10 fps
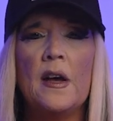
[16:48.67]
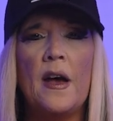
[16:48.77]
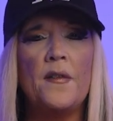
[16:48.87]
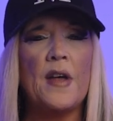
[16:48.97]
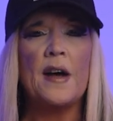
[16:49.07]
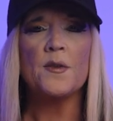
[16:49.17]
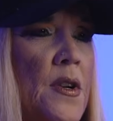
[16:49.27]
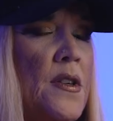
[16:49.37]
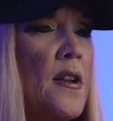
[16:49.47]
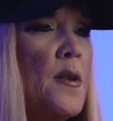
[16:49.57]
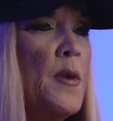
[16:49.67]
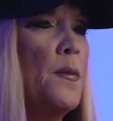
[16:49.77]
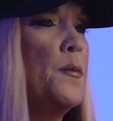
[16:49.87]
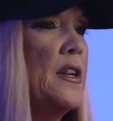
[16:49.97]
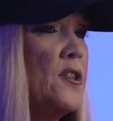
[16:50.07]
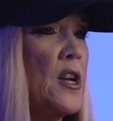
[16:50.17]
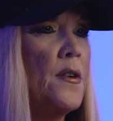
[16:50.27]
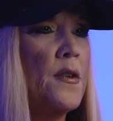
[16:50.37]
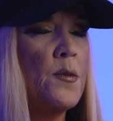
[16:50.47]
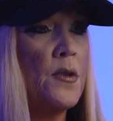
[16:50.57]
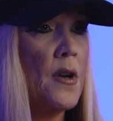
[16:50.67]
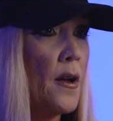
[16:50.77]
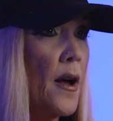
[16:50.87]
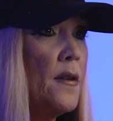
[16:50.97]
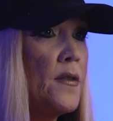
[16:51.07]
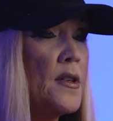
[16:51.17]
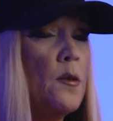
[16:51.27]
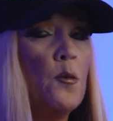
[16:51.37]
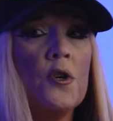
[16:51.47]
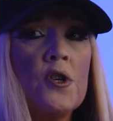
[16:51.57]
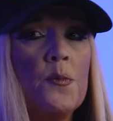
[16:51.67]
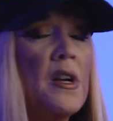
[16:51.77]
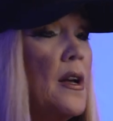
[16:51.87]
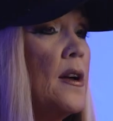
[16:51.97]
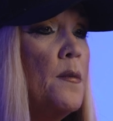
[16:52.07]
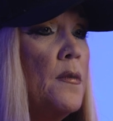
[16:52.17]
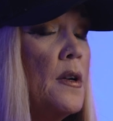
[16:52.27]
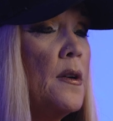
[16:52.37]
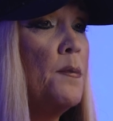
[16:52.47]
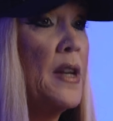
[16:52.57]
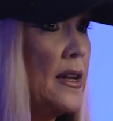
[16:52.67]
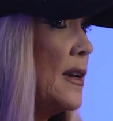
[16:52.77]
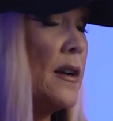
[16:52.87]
And that's what it's all about being generous with our lives, worshiping Him, being